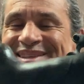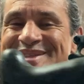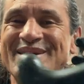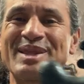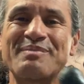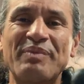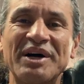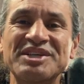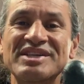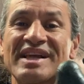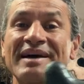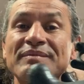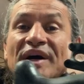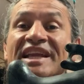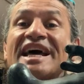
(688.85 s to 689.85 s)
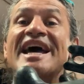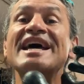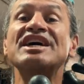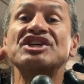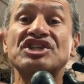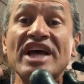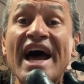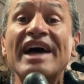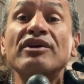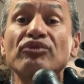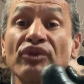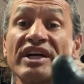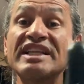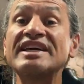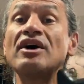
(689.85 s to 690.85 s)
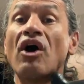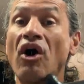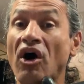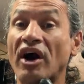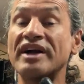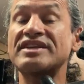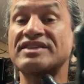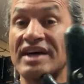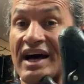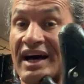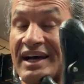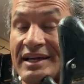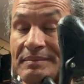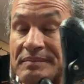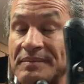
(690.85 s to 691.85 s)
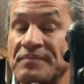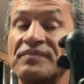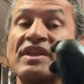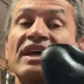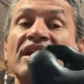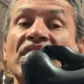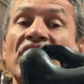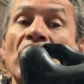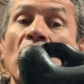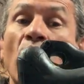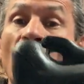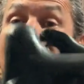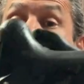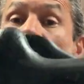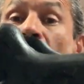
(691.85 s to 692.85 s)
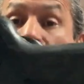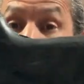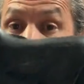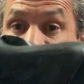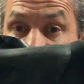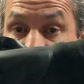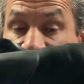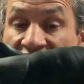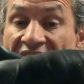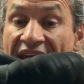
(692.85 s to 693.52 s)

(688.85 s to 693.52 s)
punchline, but she had a really hard time with her reach.